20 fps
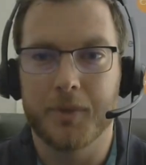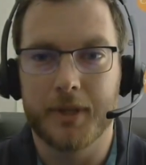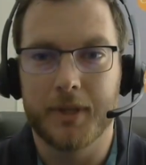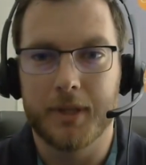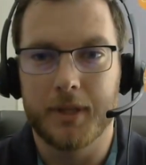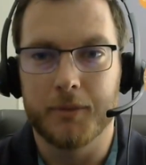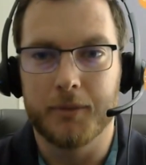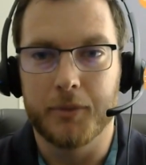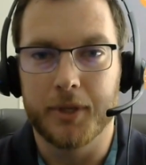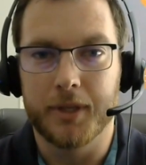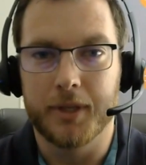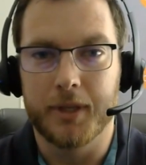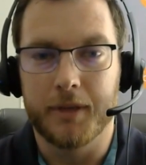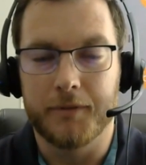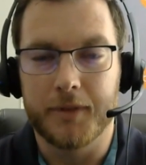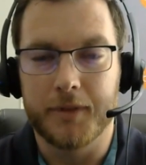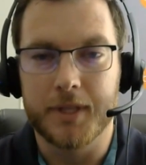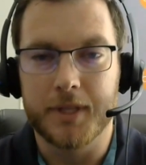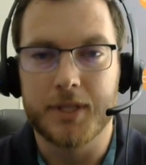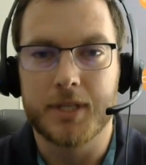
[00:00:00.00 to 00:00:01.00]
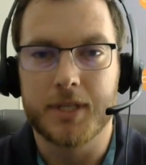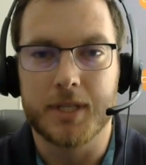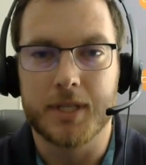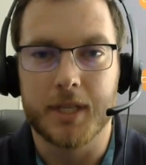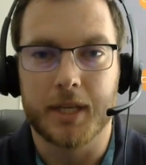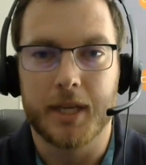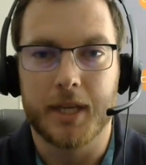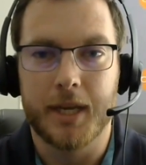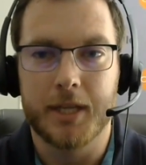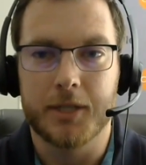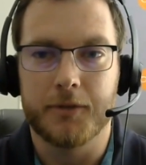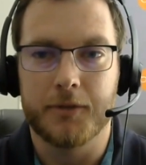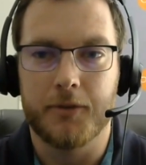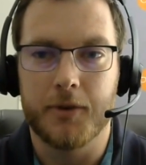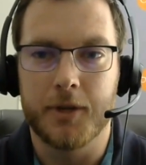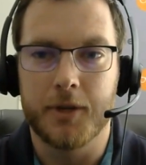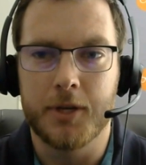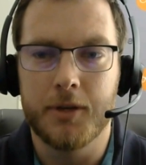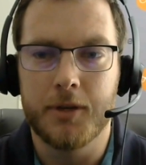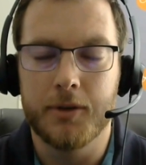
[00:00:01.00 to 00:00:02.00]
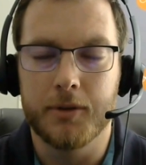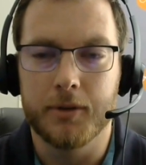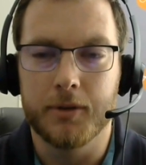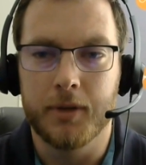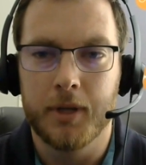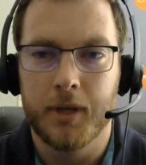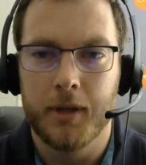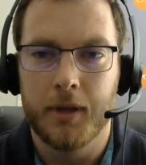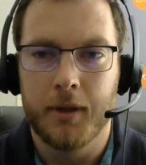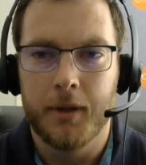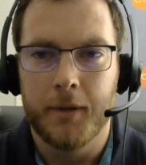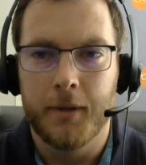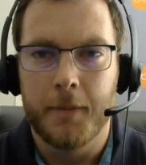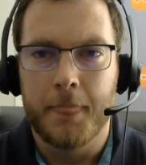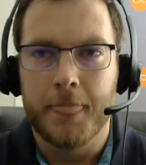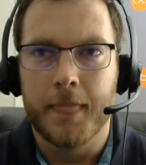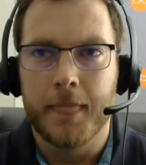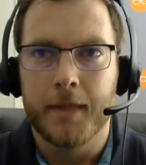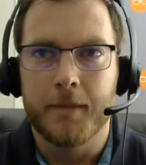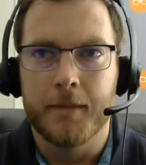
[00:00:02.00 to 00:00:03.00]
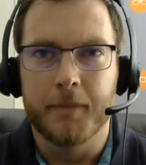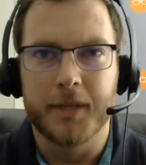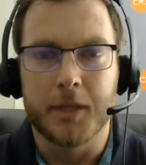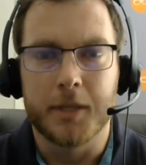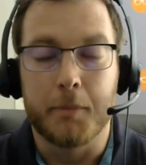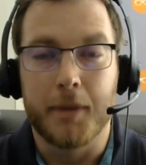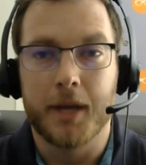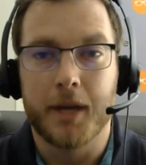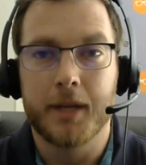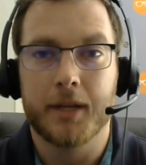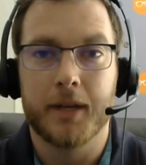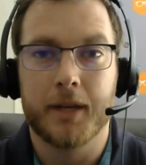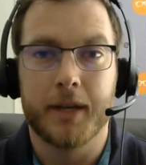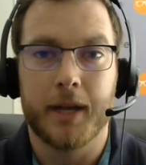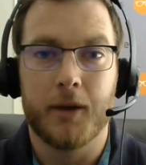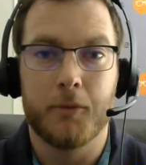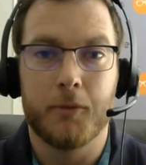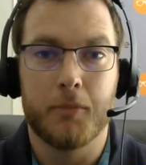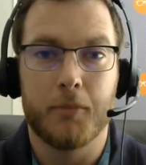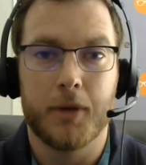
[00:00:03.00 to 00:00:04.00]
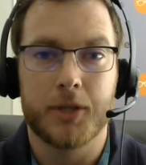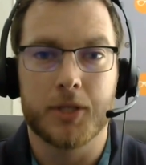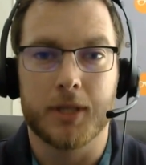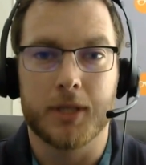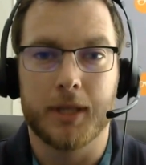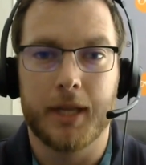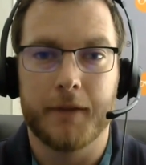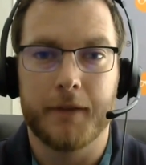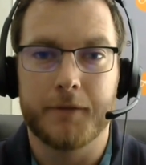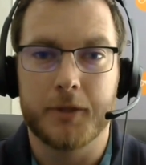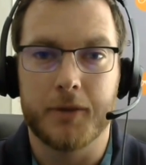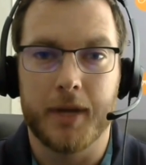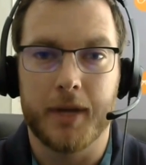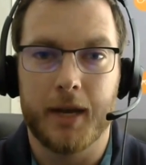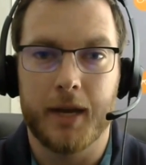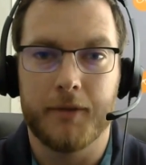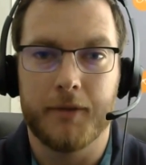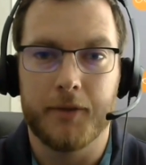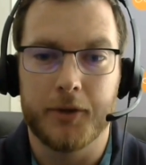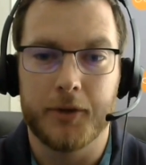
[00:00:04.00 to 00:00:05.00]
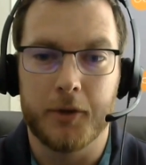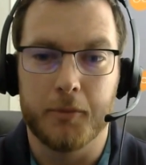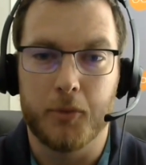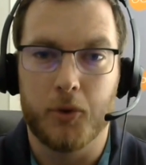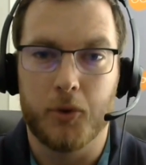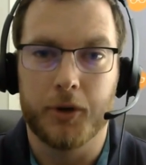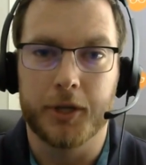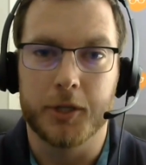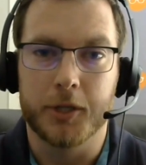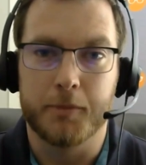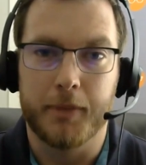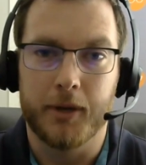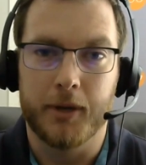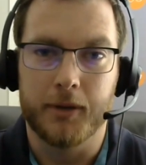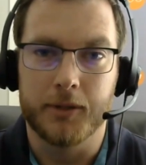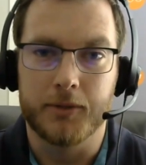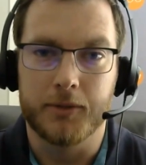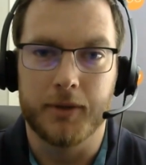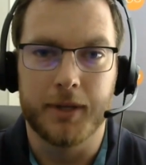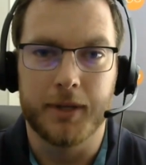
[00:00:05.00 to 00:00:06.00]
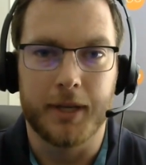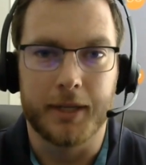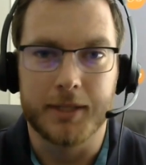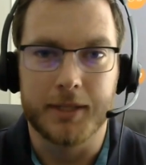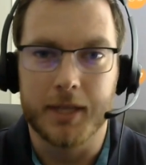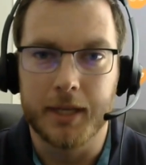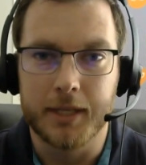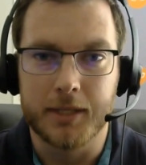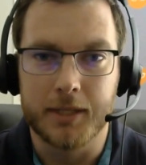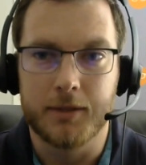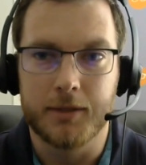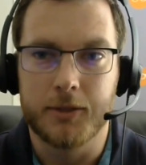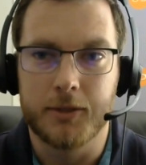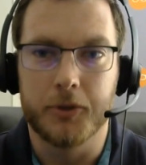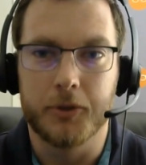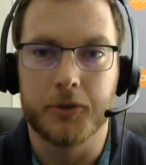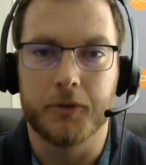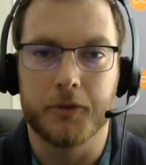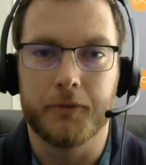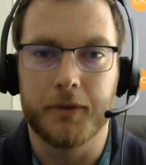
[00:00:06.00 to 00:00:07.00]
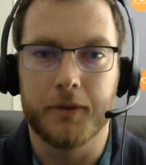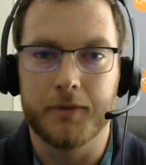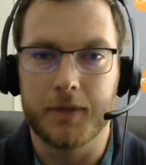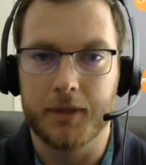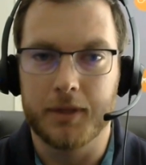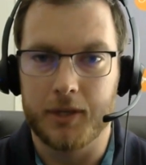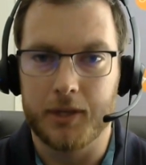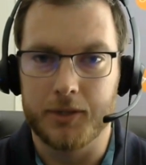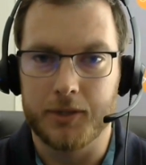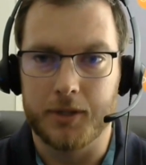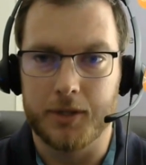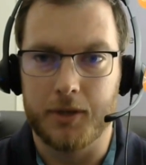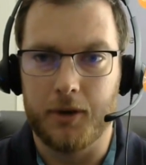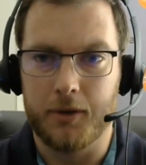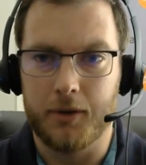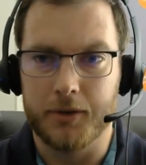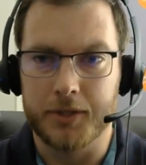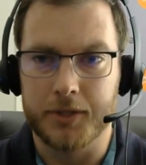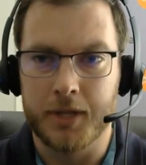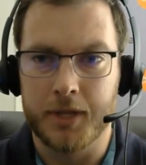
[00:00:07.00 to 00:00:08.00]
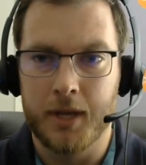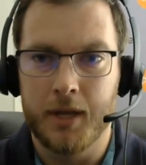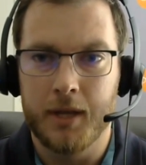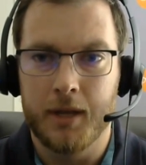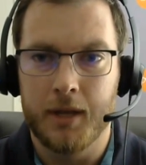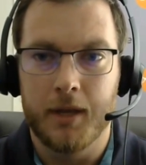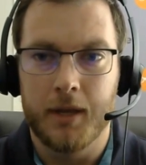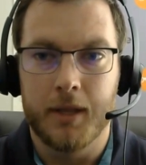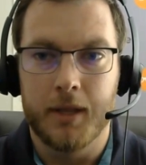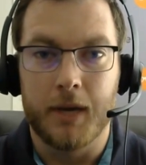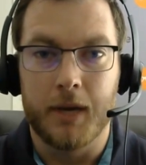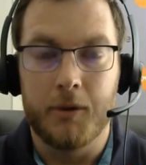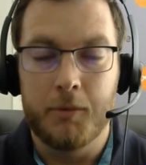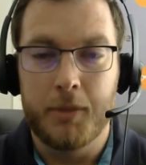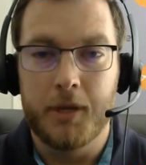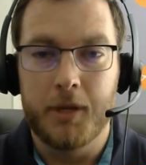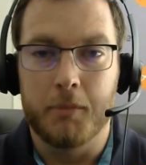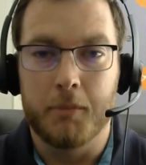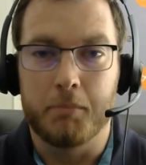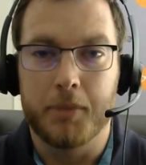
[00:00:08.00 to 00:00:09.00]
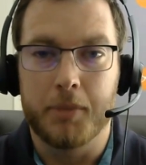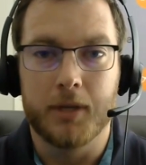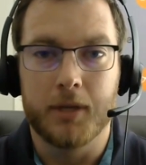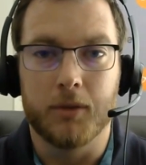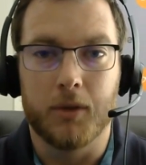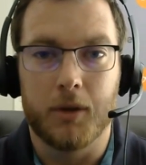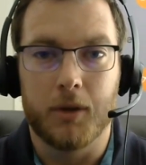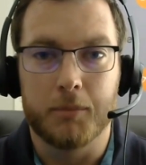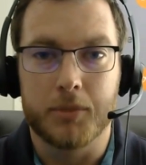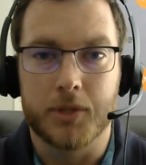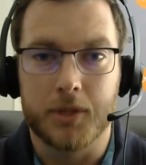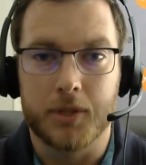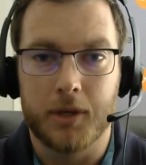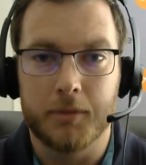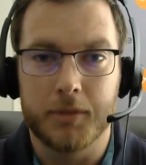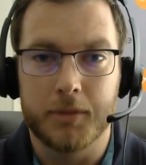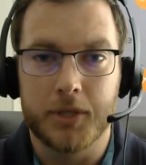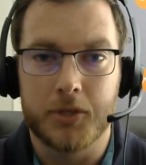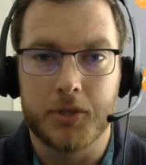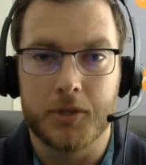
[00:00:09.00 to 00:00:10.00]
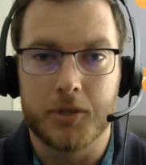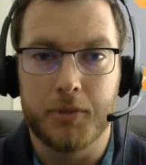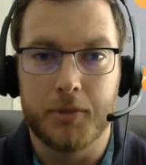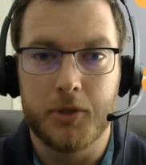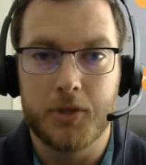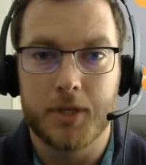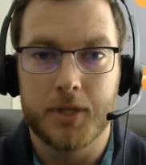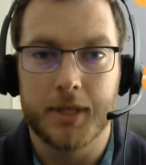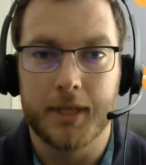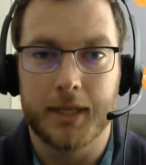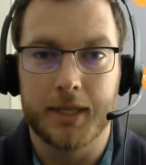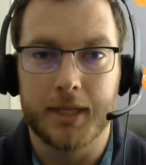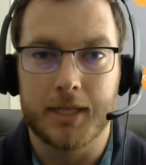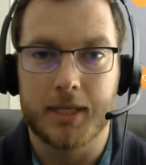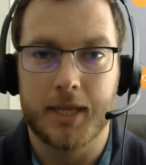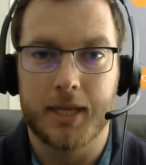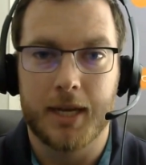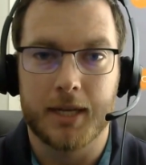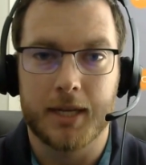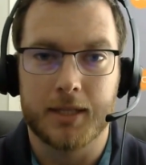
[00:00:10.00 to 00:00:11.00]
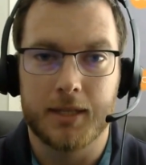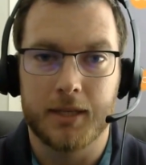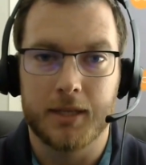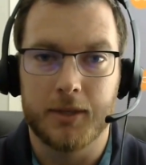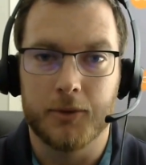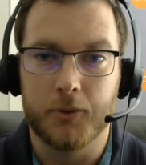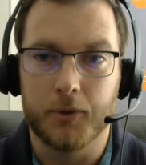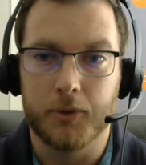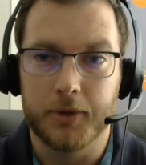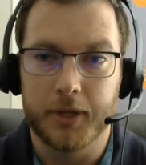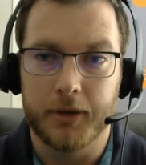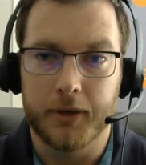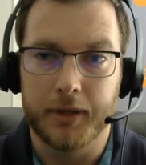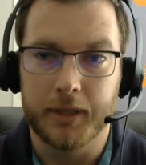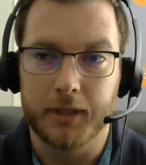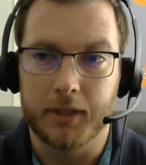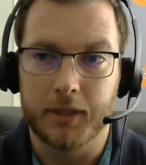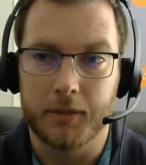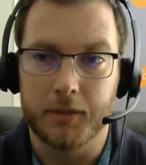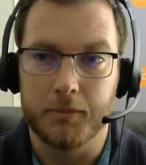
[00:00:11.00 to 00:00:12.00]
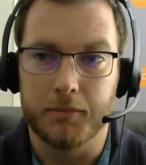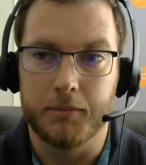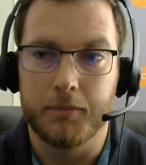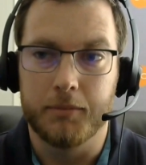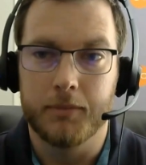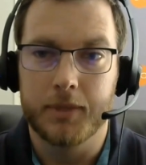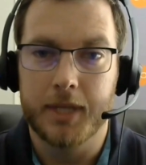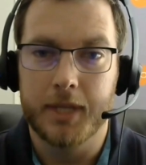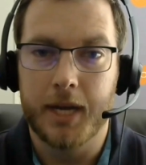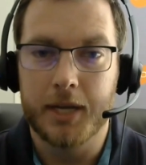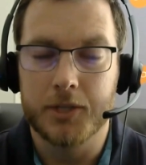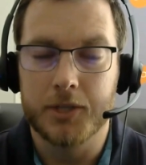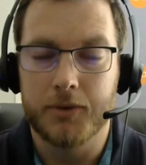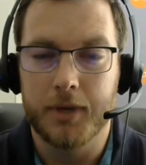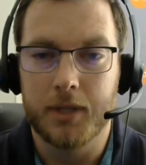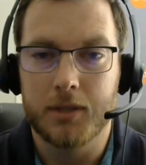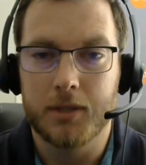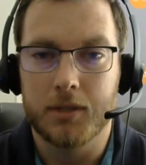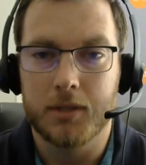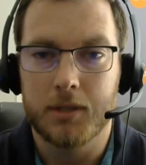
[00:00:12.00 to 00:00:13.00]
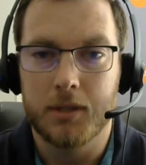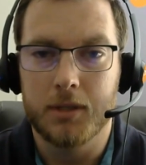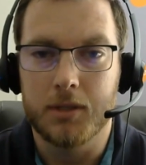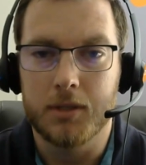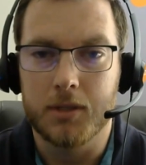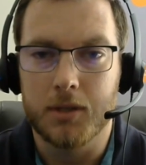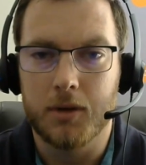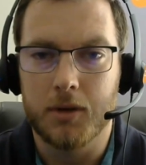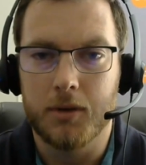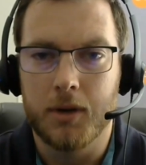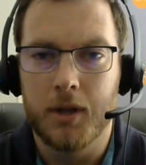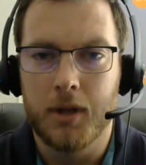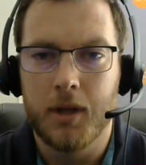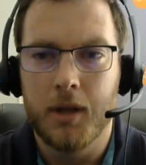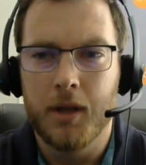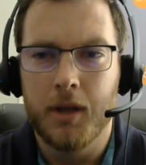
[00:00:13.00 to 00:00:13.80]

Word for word: when, when, if this is the case for you, I mean, depending on how much left you have on your mortgage balance, right? Like say it's two hundred fifty thousand dollars, that would be a big lump sum distribution that gets taxed at your ordinary income tax rates. And so